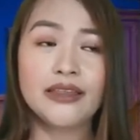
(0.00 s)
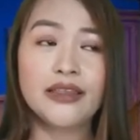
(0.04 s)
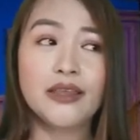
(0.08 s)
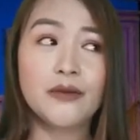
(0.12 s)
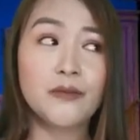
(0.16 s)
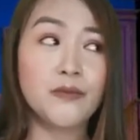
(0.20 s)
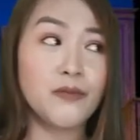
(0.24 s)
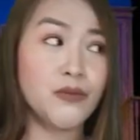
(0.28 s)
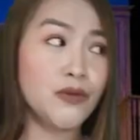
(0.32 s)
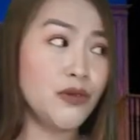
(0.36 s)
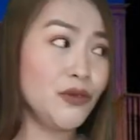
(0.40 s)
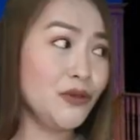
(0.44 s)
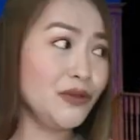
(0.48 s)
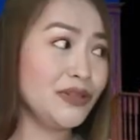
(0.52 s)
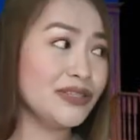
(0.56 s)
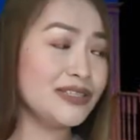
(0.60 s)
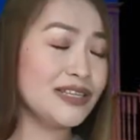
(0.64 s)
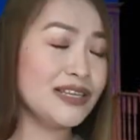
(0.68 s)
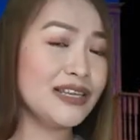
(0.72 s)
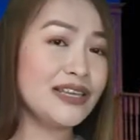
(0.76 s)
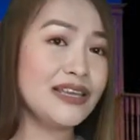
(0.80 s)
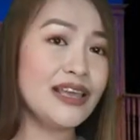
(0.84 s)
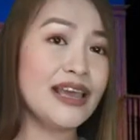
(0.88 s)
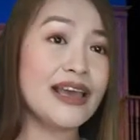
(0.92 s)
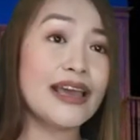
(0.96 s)
The
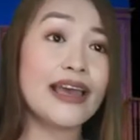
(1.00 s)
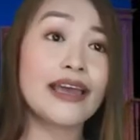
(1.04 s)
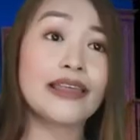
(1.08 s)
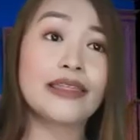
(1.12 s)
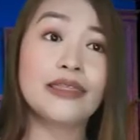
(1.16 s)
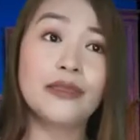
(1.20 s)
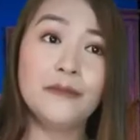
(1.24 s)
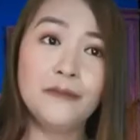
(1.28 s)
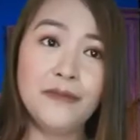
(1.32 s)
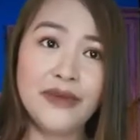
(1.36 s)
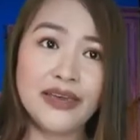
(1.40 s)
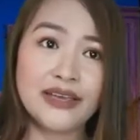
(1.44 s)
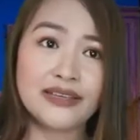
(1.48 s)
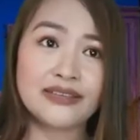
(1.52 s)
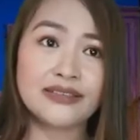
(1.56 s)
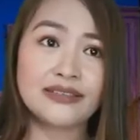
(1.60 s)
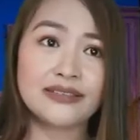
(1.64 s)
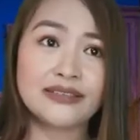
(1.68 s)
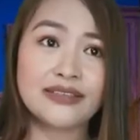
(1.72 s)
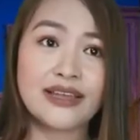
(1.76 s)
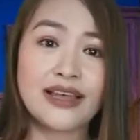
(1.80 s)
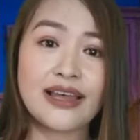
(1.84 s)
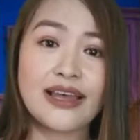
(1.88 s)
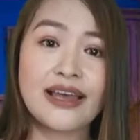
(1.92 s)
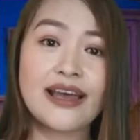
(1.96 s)
Beauty and the
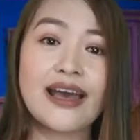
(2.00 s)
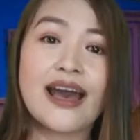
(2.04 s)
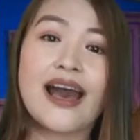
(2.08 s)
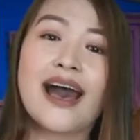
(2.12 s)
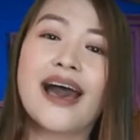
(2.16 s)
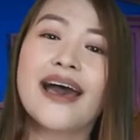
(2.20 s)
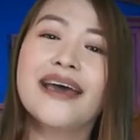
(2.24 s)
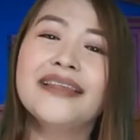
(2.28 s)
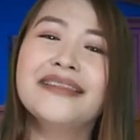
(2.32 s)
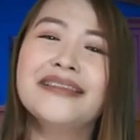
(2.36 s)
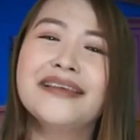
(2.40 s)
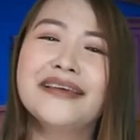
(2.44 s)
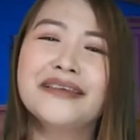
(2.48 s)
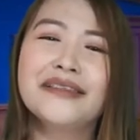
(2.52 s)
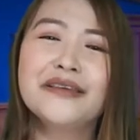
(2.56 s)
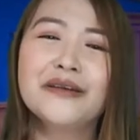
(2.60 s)
Beast, at